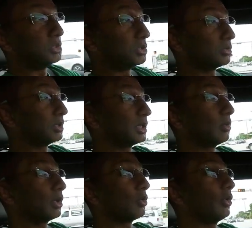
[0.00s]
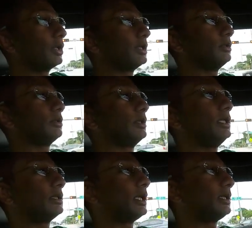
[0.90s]
Do you really want oil in your
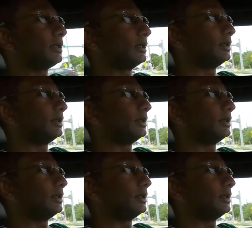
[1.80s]
intake?